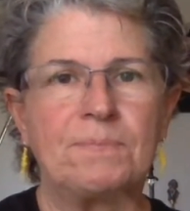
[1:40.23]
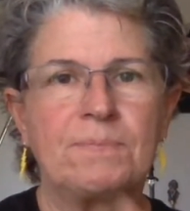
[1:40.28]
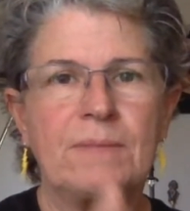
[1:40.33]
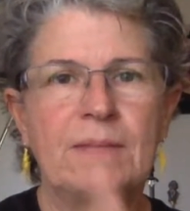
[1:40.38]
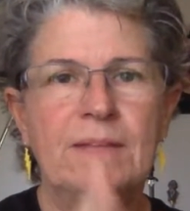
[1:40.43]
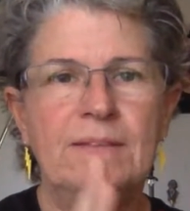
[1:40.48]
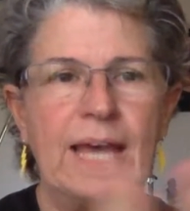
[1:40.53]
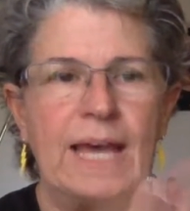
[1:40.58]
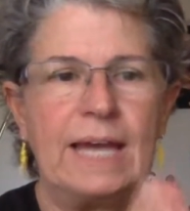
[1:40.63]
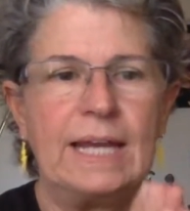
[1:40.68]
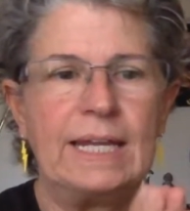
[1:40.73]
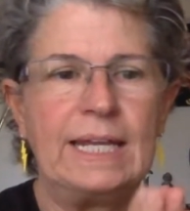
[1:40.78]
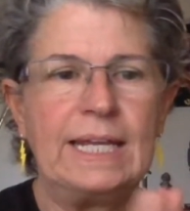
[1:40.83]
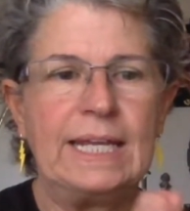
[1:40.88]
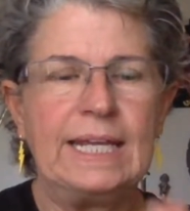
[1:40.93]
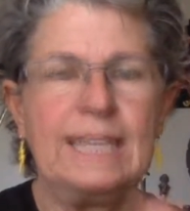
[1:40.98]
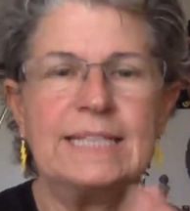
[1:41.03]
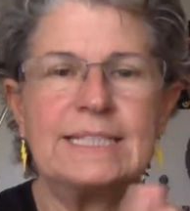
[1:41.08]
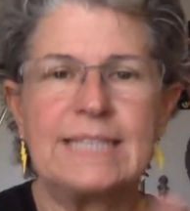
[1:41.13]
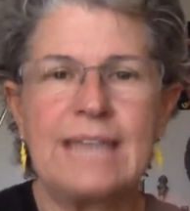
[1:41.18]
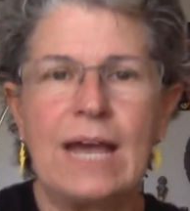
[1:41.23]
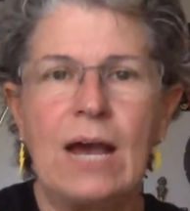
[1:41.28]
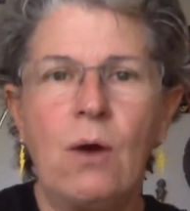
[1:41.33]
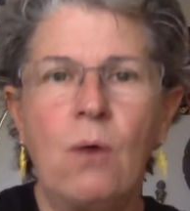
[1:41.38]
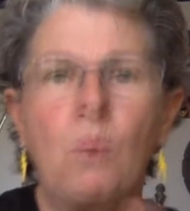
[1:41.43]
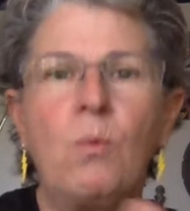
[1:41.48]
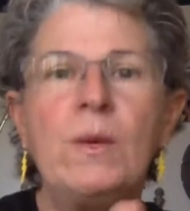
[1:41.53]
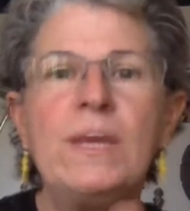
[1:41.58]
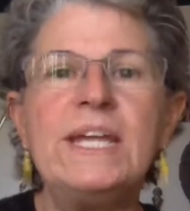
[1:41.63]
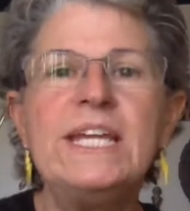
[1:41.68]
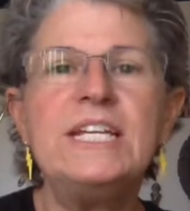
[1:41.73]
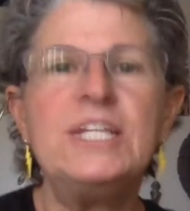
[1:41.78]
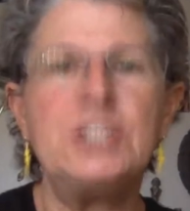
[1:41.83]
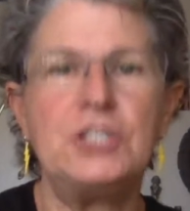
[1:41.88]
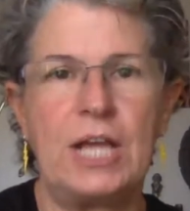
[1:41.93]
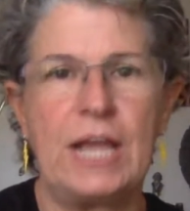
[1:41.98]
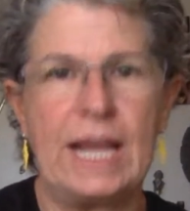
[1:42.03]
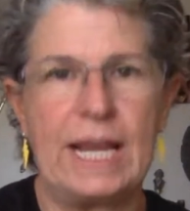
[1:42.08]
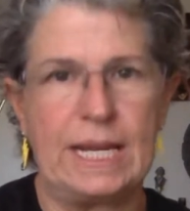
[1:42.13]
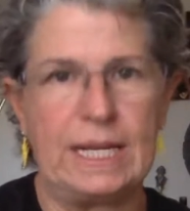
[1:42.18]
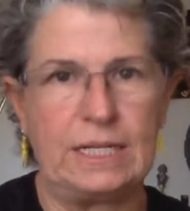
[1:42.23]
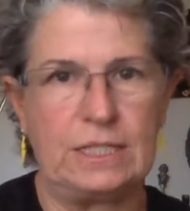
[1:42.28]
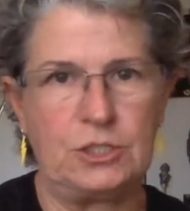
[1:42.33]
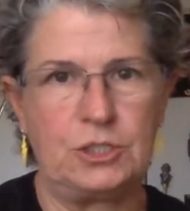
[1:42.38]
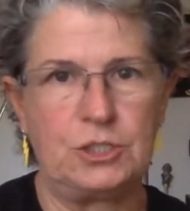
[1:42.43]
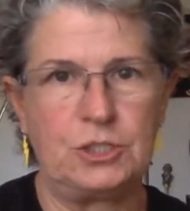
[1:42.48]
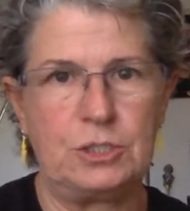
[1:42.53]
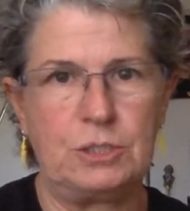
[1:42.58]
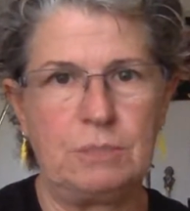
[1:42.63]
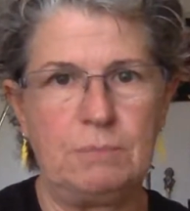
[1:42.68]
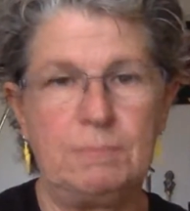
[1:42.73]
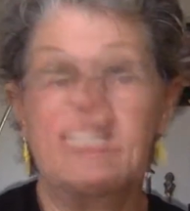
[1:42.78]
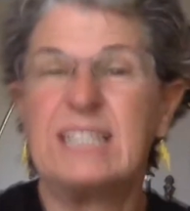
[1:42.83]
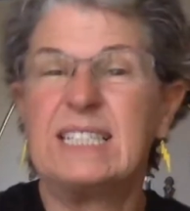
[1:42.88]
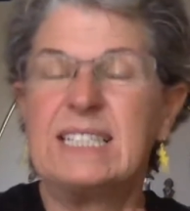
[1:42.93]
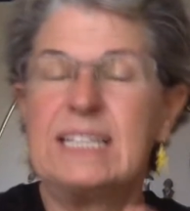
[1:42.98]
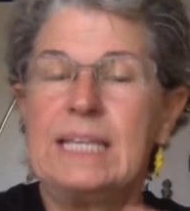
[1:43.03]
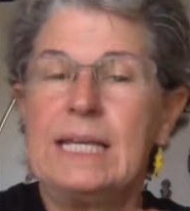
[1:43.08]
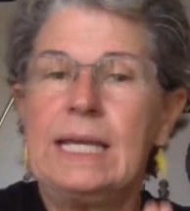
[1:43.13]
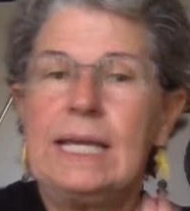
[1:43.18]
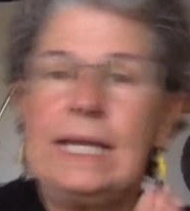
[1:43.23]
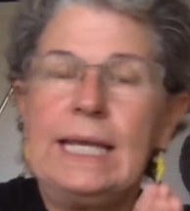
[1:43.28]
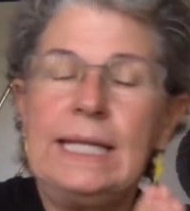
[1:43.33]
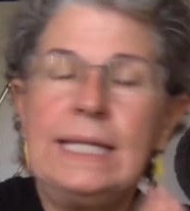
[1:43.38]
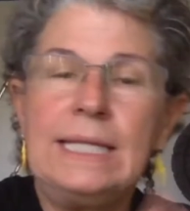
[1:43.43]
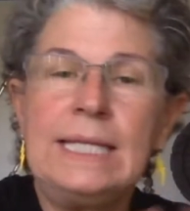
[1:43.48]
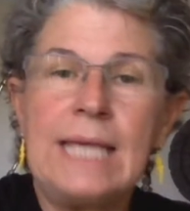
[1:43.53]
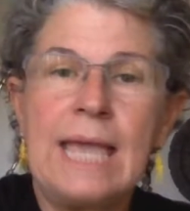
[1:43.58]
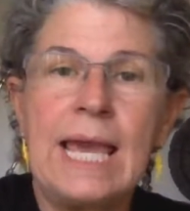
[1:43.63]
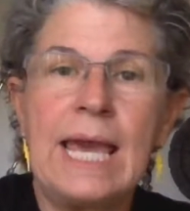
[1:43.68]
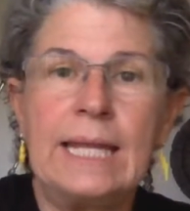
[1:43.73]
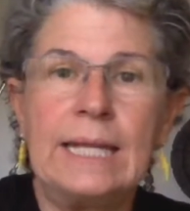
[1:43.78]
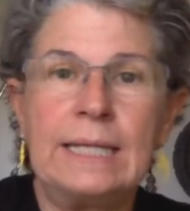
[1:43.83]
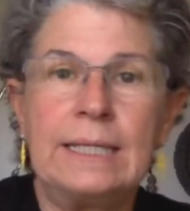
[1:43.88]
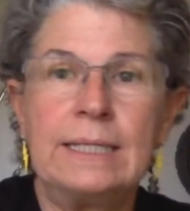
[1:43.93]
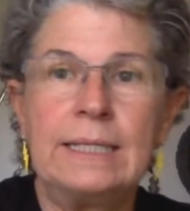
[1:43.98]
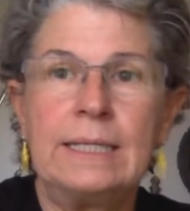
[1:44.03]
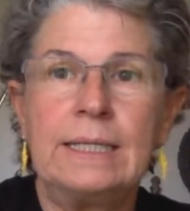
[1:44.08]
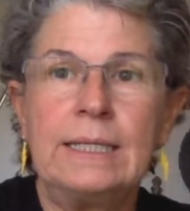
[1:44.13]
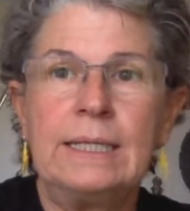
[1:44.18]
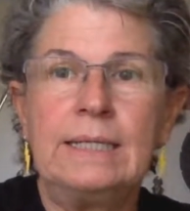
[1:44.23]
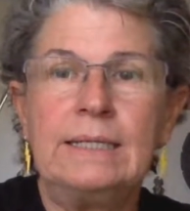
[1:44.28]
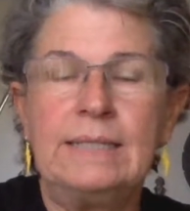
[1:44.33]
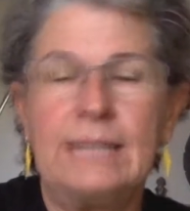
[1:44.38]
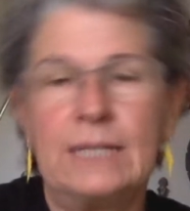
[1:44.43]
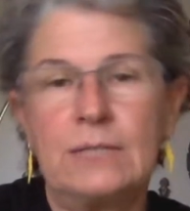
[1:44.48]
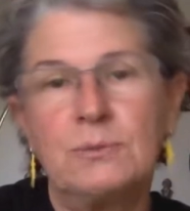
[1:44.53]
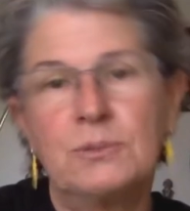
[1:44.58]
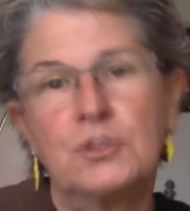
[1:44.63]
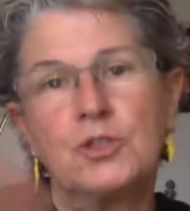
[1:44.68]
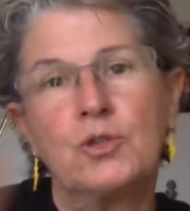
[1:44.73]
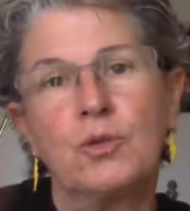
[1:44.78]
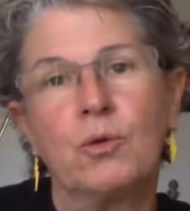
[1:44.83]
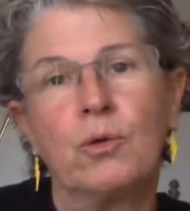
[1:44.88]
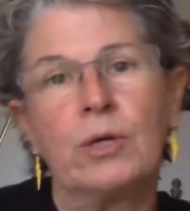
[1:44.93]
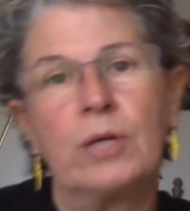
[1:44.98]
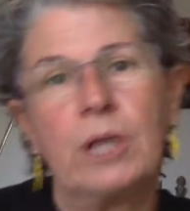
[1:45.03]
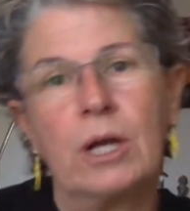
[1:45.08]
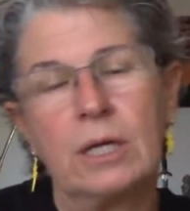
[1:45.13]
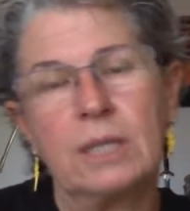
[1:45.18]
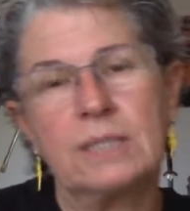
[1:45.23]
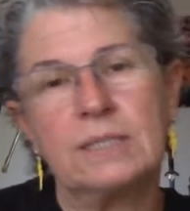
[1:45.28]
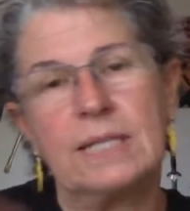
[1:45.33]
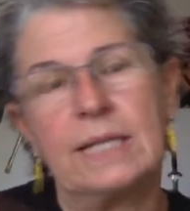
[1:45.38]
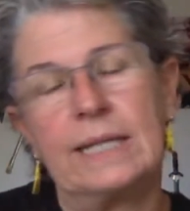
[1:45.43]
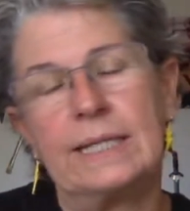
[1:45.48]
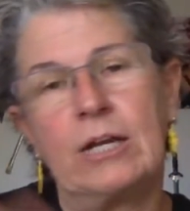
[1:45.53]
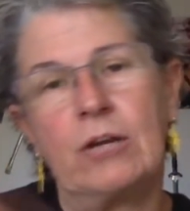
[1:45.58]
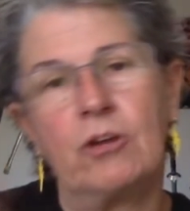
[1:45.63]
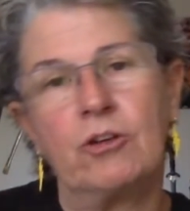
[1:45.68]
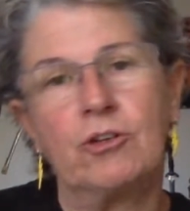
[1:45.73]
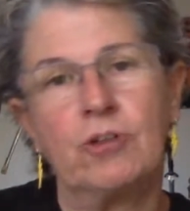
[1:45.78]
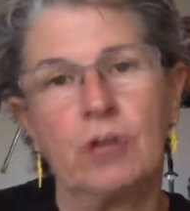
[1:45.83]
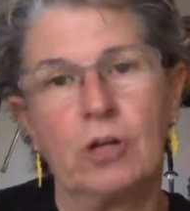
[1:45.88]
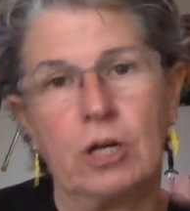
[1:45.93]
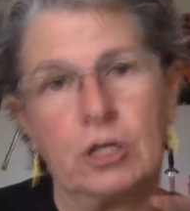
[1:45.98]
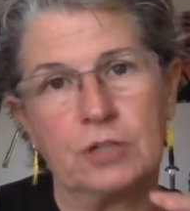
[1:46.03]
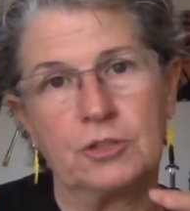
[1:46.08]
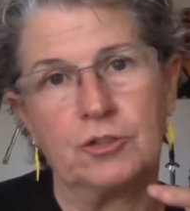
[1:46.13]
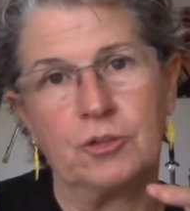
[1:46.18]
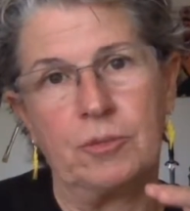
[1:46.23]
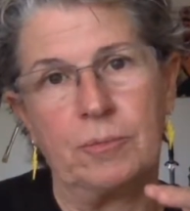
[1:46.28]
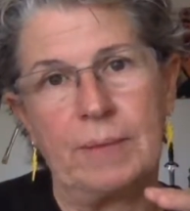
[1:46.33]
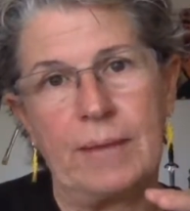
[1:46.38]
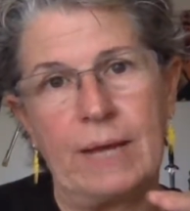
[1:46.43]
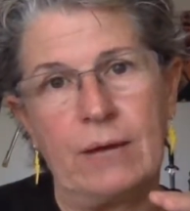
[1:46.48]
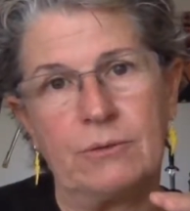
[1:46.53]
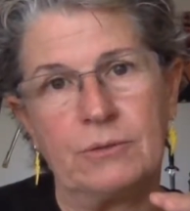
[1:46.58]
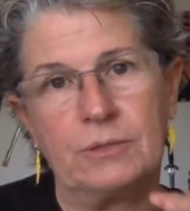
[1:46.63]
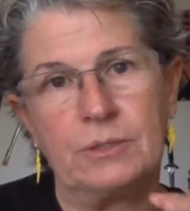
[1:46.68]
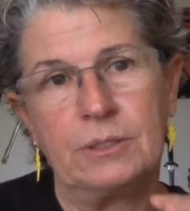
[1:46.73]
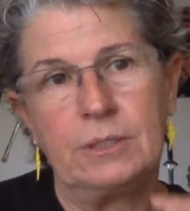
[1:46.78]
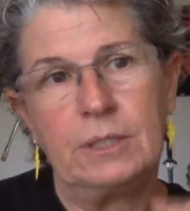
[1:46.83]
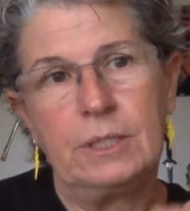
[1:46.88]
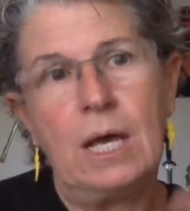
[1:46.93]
That it's how we change. Because in the end, that's what story arcs and character arcs are about.